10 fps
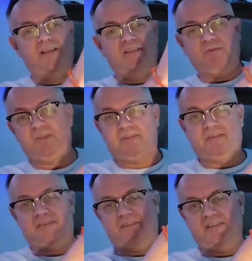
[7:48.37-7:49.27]
so this
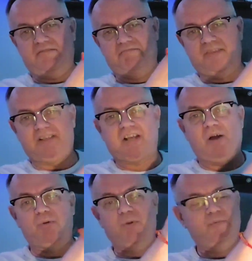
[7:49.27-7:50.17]
is a
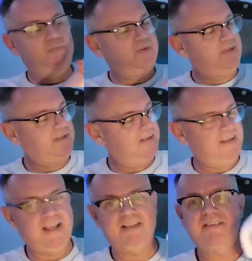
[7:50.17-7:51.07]
towel.
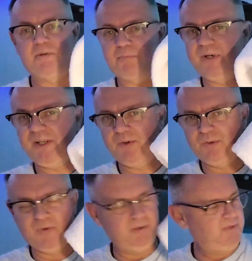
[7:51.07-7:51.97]
It's a pretty old
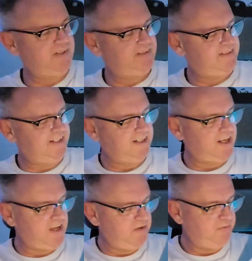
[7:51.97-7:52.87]
one, but still
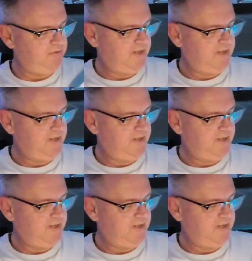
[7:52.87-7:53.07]
alive.